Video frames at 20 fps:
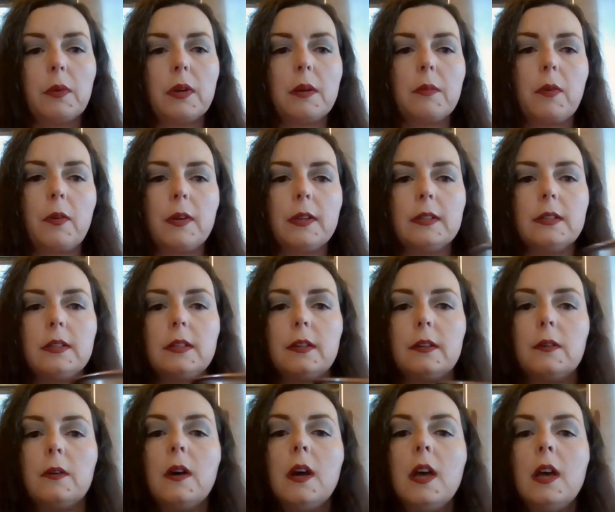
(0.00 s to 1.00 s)
What I'm going to
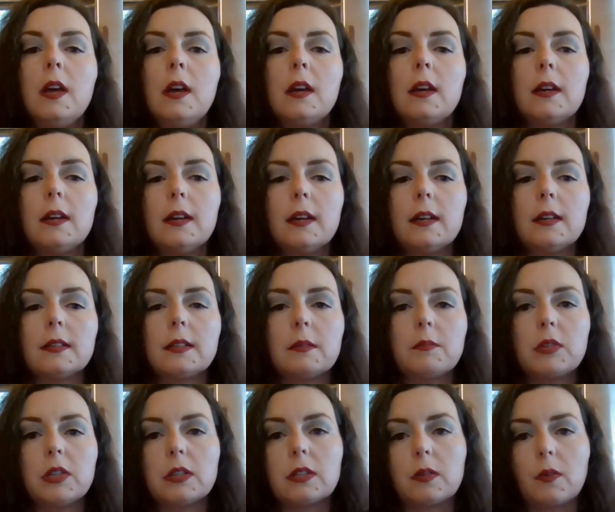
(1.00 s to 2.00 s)
do is
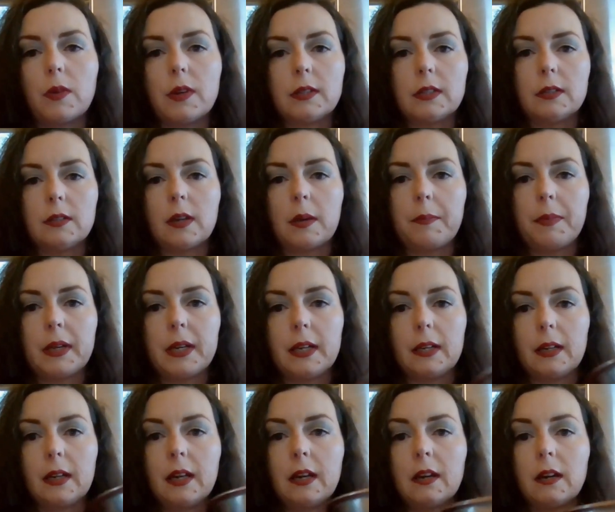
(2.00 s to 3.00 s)
I'm just going to dump it
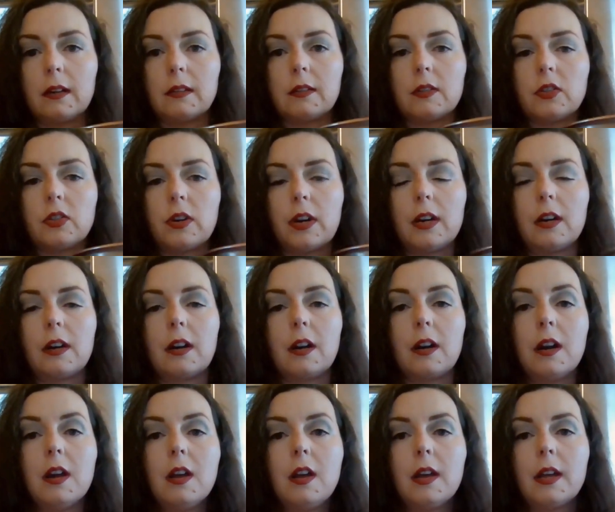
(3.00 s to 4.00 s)
in here in the
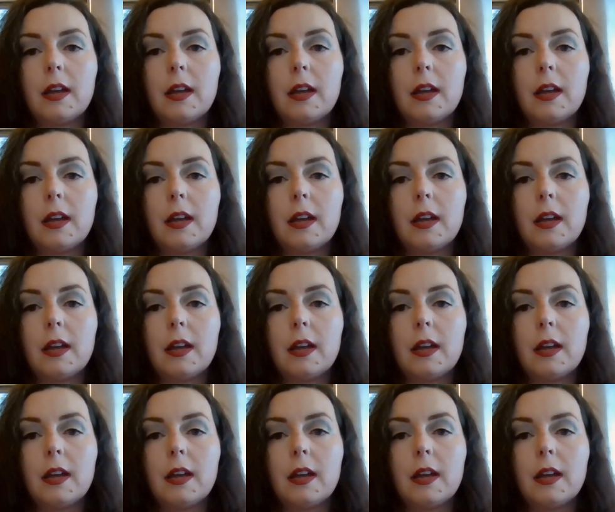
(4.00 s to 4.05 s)
strainer